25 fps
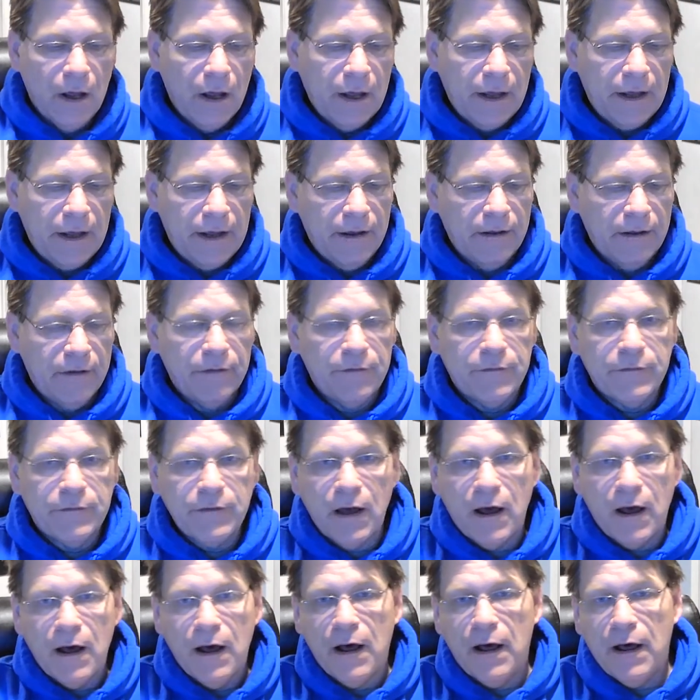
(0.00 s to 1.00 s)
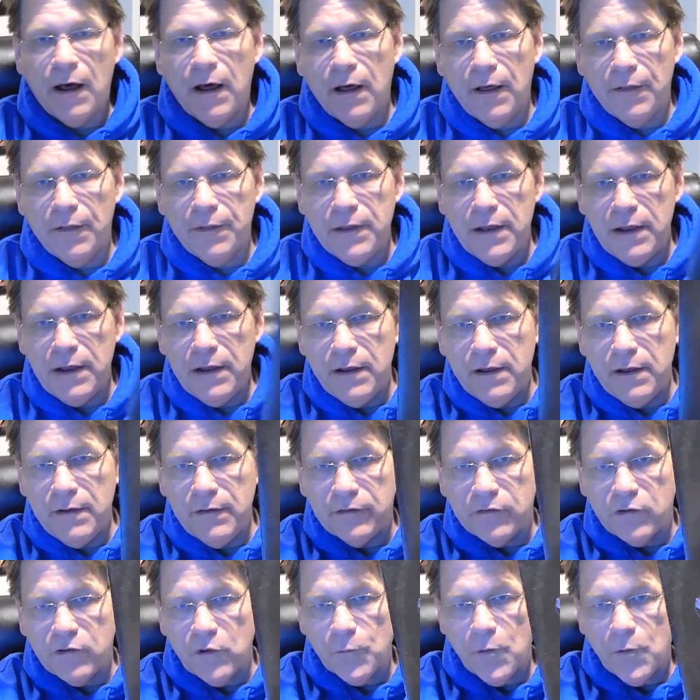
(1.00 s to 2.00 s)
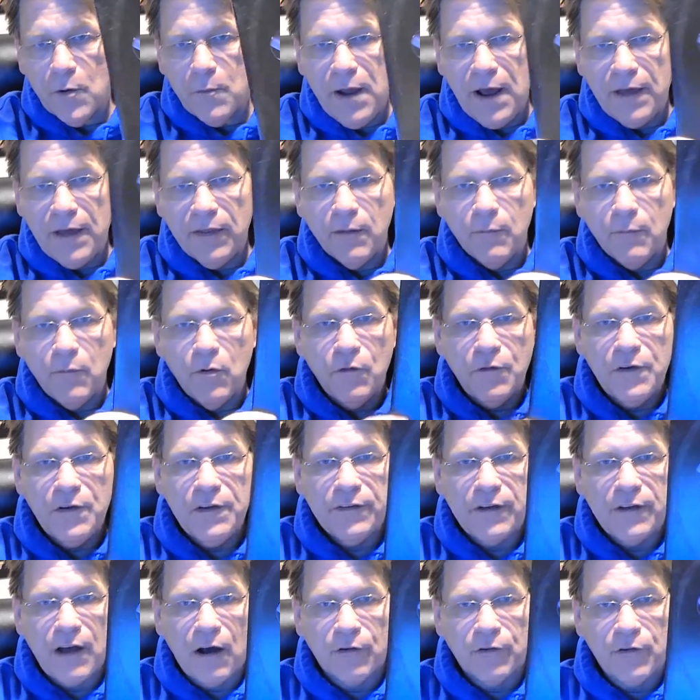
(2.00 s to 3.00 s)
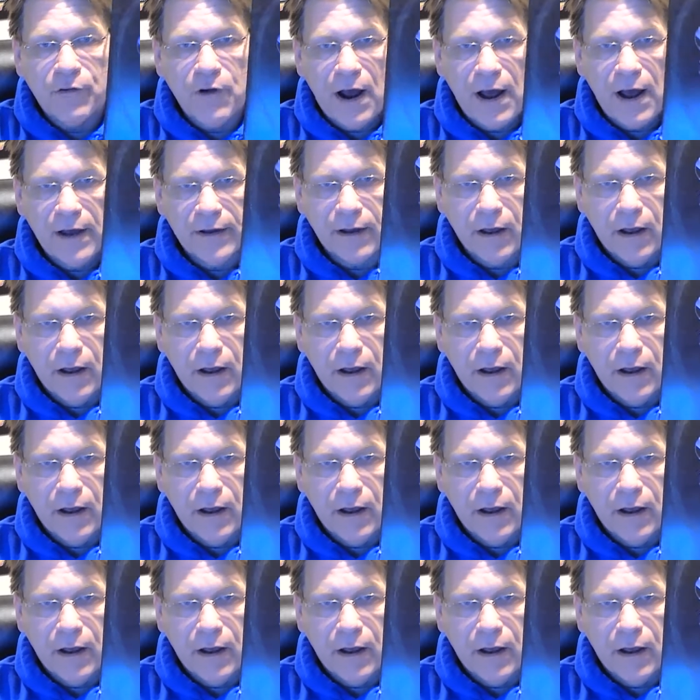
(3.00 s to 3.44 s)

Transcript: is the Superman the movie soundtrack.